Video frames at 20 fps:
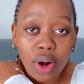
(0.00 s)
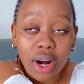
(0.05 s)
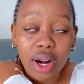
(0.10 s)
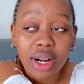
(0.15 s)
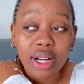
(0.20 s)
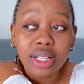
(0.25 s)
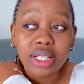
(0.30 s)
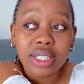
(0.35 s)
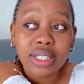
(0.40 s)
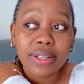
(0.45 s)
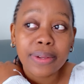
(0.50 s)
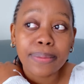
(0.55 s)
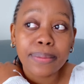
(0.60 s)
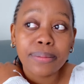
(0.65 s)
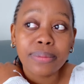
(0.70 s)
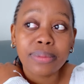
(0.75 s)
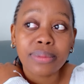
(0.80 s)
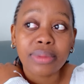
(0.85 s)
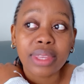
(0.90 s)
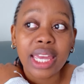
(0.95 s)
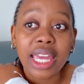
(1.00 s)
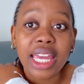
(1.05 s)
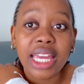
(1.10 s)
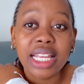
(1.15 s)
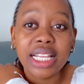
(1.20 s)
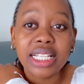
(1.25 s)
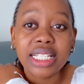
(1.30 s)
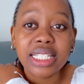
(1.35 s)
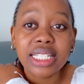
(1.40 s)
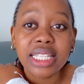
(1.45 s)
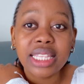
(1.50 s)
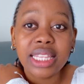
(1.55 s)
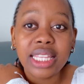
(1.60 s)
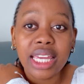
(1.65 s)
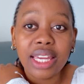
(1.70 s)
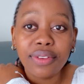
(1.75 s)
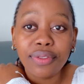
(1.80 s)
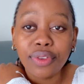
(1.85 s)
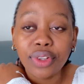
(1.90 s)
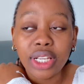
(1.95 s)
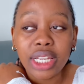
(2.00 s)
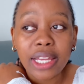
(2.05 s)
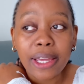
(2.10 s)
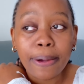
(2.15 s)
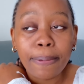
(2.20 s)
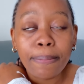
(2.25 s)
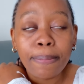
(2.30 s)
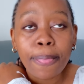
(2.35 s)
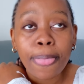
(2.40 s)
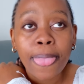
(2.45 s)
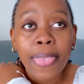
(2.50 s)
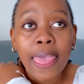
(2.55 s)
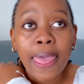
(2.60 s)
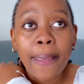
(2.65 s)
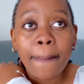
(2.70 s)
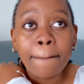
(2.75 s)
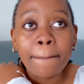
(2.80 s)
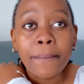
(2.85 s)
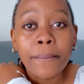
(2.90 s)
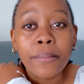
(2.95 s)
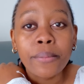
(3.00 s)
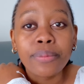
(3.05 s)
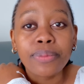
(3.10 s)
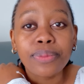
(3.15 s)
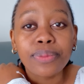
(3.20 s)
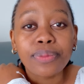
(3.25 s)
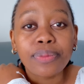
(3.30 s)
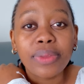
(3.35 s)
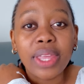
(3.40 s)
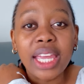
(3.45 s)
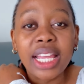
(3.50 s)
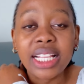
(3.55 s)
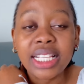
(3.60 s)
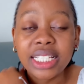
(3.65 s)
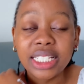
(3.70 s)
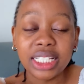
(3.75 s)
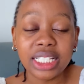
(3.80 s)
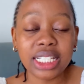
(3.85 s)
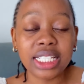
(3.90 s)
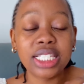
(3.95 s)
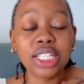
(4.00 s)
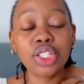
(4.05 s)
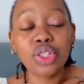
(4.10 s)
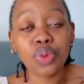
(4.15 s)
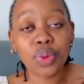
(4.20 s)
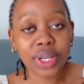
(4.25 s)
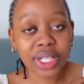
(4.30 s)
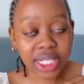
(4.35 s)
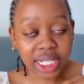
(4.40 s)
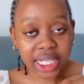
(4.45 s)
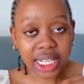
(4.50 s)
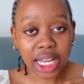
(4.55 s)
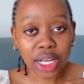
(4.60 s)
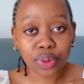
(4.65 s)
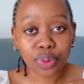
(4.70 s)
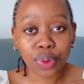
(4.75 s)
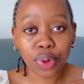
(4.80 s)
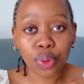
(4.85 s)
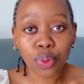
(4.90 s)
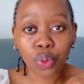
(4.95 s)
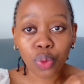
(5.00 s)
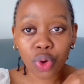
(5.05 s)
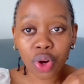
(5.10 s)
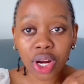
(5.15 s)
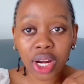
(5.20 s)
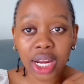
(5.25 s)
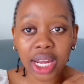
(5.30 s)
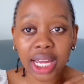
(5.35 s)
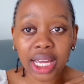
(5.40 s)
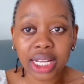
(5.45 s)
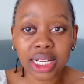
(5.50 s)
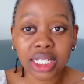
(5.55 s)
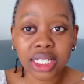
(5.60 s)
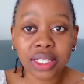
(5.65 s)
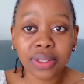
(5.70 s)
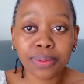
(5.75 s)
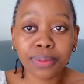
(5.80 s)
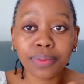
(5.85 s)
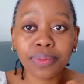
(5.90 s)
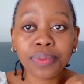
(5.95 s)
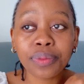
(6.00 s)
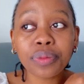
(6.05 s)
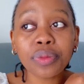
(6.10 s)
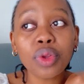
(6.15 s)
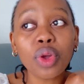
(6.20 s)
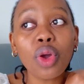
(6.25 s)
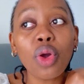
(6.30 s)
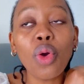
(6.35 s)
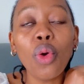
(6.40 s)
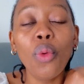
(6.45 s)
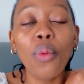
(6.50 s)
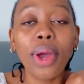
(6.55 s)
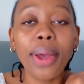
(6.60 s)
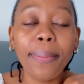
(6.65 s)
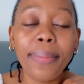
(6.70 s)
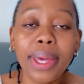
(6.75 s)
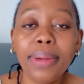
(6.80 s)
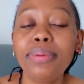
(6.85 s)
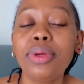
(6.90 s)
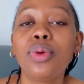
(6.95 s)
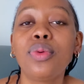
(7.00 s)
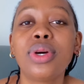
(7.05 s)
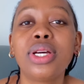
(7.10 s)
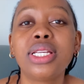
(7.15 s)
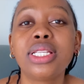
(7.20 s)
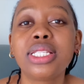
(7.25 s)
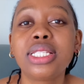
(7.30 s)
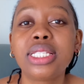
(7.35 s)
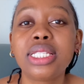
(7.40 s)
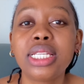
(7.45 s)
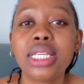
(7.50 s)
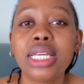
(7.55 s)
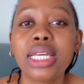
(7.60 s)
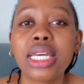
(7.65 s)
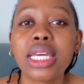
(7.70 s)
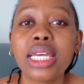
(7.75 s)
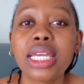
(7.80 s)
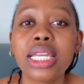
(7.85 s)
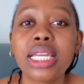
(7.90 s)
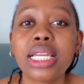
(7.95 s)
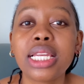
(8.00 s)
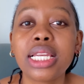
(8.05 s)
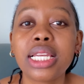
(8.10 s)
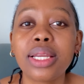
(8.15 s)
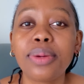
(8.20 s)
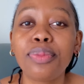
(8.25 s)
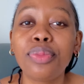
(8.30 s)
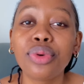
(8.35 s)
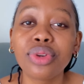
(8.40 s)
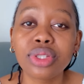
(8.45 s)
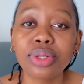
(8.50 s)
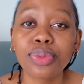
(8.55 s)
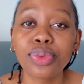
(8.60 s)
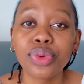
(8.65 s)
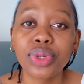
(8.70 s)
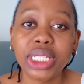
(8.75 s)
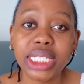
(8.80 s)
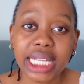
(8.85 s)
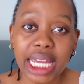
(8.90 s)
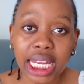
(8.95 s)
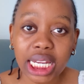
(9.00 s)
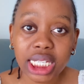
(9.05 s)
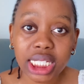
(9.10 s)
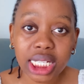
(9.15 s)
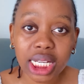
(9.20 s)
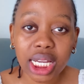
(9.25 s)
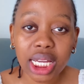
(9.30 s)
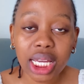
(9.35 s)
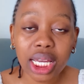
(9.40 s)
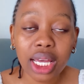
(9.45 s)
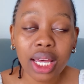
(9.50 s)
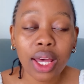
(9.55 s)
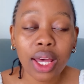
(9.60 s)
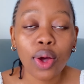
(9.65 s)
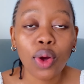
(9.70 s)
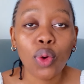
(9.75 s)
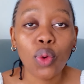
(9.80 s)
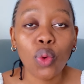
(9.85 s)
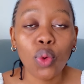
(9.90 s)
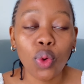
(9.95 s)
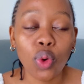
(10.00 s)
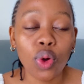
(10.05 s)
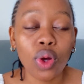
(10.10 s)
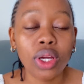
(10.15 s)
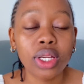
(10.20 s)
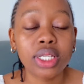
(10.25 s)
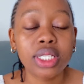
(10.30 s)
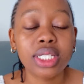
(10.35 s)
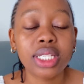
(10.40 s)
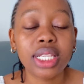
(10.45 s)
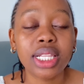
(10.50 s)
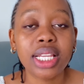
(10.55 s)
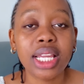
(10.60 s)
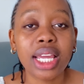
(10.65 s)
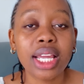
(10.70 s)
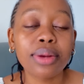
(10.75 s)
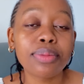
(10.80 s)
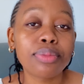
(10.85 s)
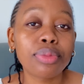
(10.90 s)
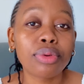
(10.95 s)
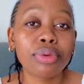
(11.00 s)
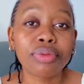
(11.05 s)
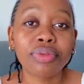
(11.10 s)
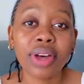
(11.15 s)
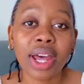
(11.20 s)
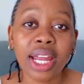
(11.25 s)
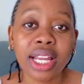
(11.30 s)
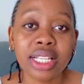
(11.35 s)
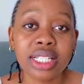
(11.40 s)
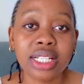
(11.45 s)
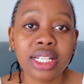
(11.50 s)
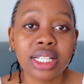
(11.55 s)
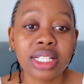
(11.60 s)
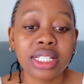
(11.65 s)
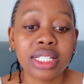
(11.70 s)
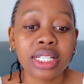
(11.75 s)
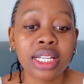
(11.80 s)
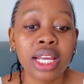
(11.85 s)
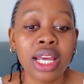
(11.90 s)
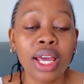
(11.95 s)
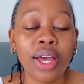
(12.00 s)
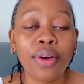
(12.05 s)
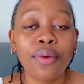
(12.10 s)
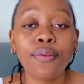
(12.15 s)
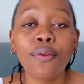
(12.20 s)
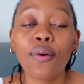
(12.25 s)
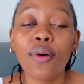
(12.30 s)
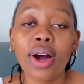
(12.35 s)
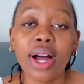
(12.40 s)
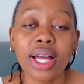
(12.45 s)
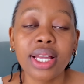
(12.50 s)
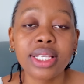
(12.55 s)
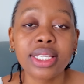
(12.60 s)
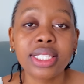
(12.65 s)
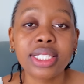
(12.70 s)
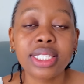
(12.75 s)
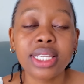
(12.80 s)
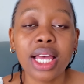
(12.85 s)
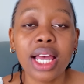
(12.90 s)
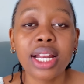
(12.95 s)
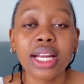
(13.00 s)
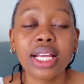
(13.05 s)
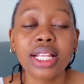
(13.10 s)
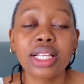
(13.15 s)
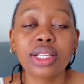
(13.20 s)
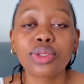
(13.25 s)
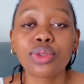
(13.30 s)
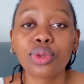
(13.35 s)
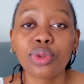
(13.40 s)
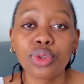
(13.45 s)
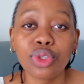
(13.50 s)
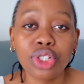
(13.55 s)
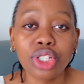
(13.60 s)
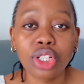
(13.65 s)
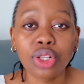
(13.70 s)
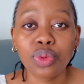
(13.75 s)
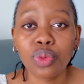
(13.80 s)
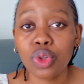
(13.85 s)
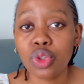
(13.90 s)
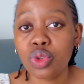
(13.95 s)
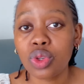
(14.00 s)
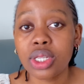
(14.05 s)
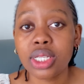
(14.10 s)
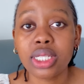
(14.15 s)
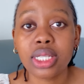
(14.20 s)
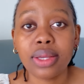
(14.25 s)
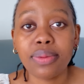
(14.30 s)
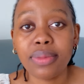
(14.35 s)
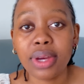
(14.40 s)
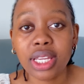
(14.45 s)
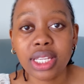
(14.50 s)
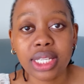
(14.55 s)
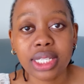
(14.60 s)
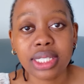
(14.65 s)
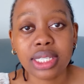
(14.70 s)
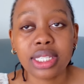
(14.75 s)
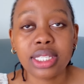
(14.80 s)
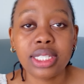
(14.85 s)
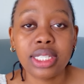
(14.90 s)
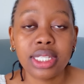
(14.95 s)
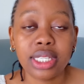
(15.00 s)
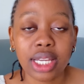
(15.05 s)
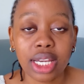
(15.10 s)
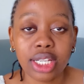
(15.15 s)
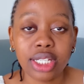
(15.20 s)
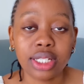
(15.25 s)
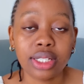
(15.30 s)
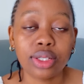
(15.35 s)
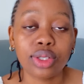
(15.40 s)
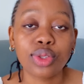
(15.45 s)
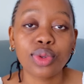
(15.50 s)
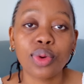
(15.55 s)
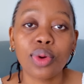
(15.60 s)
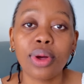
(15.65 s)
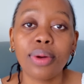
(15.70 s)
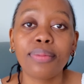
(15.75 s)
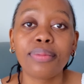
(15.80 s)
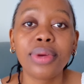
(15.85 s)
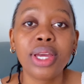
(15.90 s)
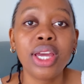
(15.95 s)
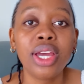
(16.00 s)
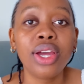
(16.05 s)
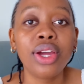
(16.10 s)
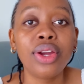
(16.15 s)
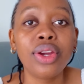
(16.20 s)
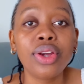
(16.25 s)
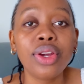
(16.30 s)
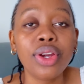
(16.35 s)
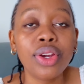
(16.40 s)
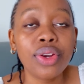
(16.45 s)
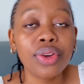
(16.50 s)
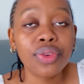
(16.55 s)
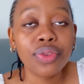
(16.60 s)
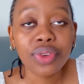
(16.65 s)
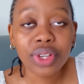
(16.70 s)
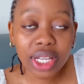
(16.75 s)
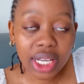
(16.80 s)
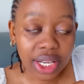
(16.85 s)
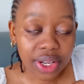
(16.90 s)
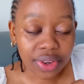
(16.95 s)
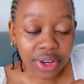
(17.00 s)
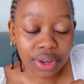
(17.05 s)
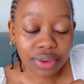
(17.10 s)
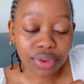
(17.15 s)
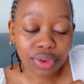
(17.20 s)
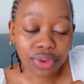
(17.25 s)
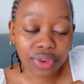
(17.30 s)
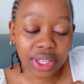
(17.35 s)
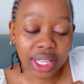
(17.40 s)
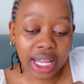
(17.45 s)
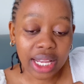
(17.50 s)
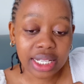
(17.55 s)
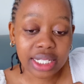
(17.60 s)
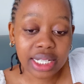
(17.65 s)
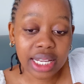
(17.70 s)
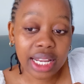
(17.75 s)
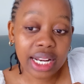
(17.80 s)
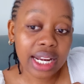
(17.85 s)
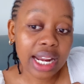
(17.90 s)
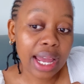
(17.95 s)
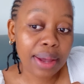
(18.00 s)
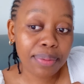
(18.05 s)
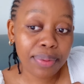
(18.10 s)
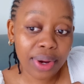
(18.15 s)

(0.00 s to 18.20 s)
us. And thankfully, in a situation that we were in, where baby was in possible danger, God then provided for us another solution, which was emergency section. So I'm really grateful for that, and I